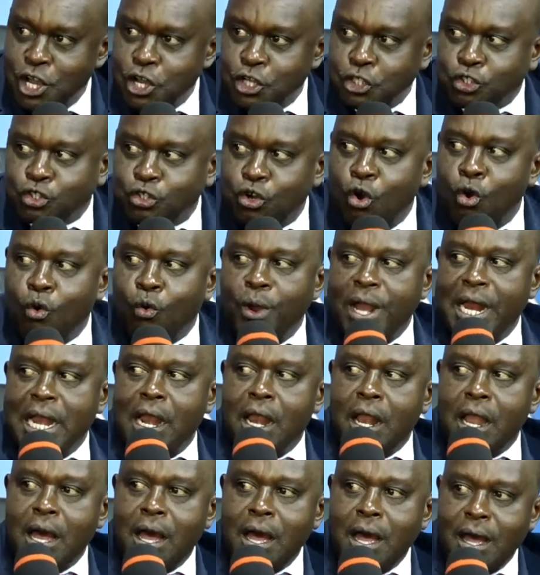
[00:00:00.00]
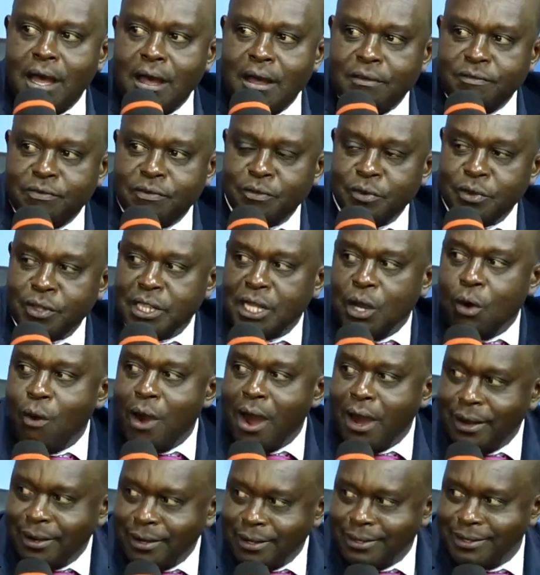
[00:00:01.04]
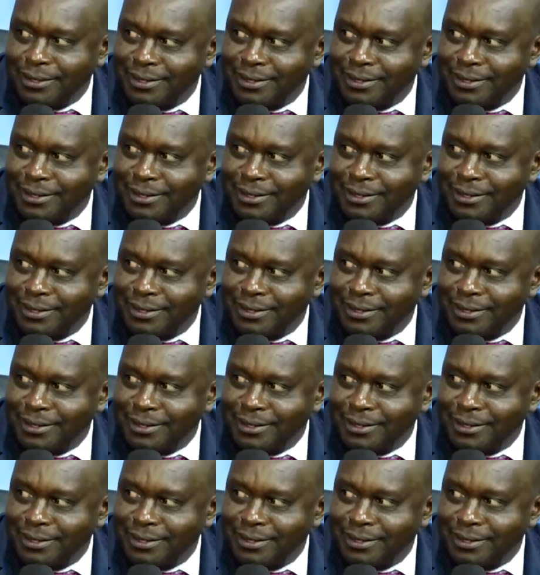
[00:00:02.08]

So we love the world.